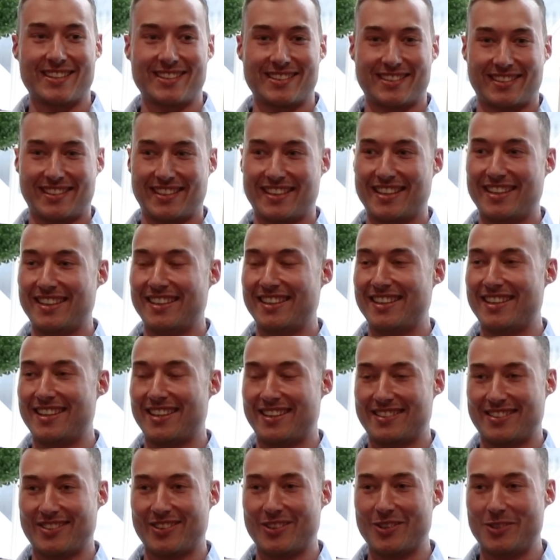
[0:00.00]
And then
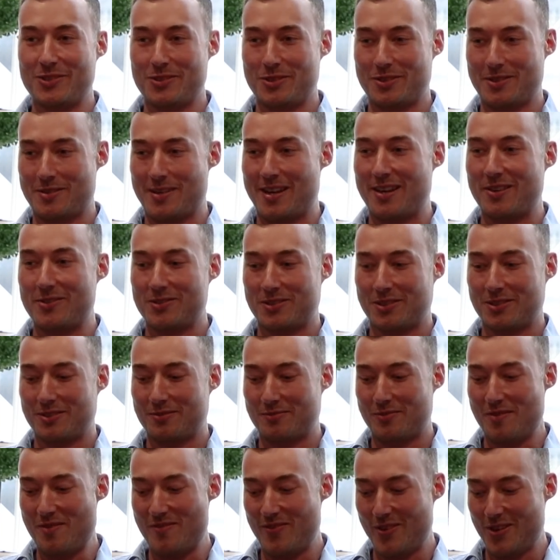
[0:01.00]
I told you, I was
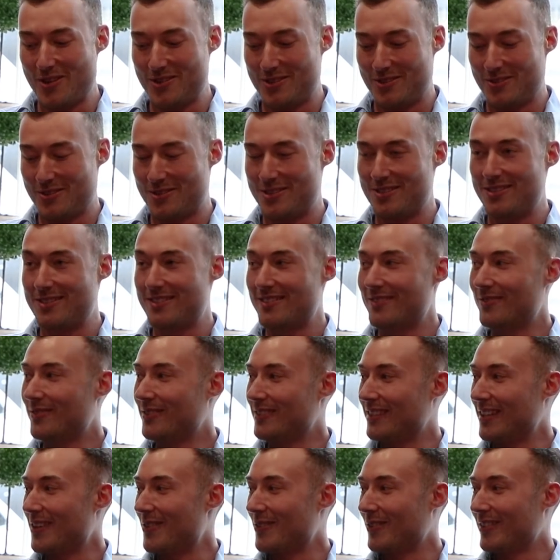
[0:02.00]
on the phone to,
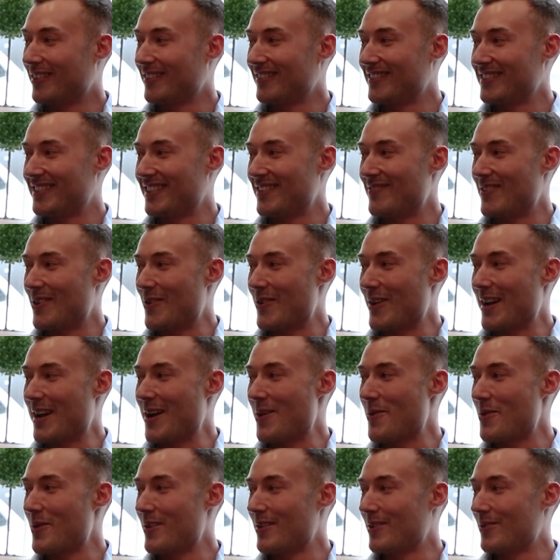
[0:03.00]
how long was it? About an
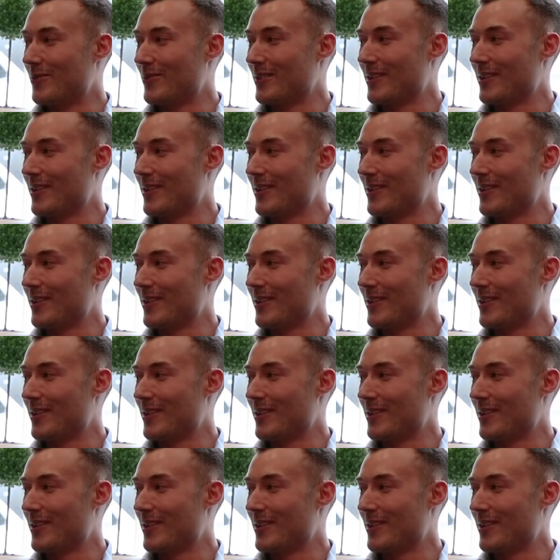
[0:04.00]
hour?